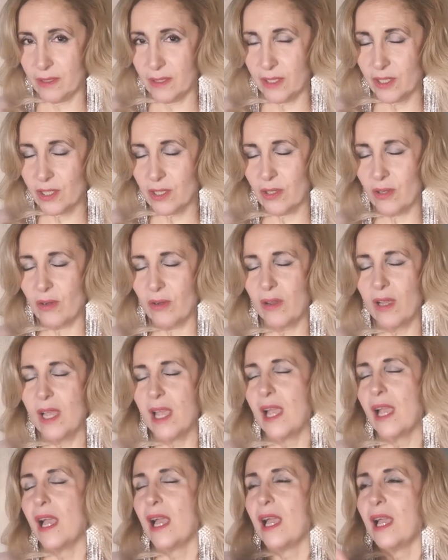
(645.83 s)
So
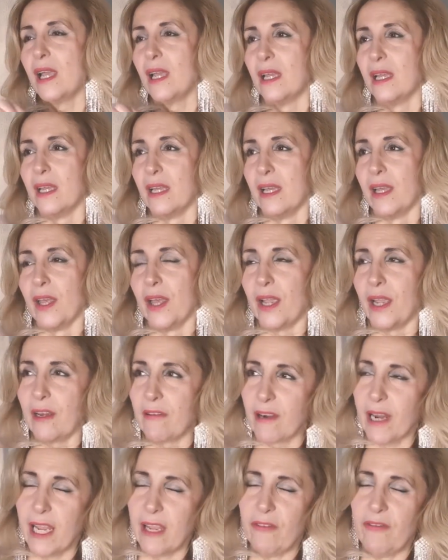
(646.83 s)

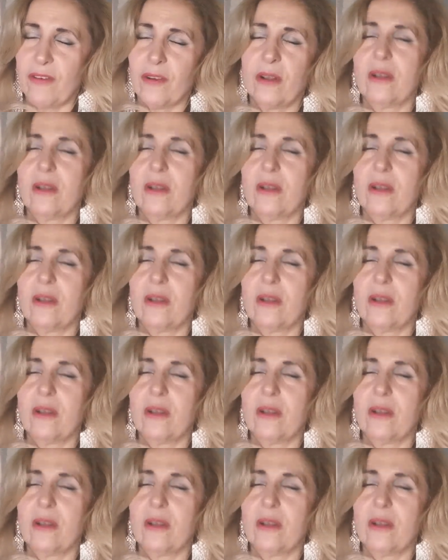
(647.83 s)
I'm